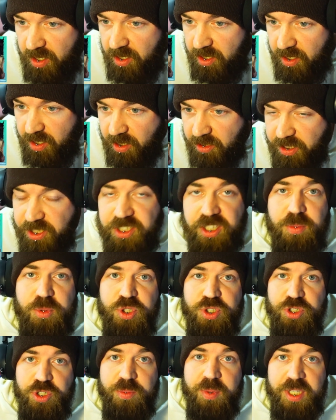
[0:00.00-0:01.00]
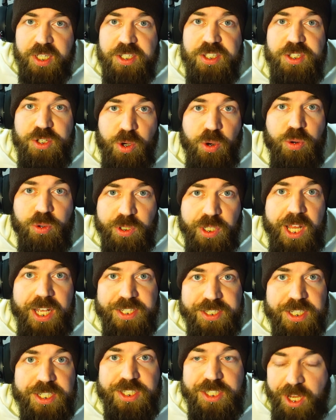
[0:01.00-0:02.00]
At least I'm assuming it's the old
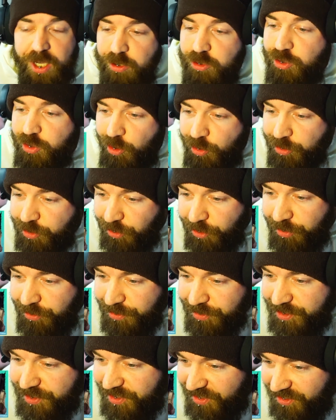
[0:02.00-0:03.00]
classic style shotguns.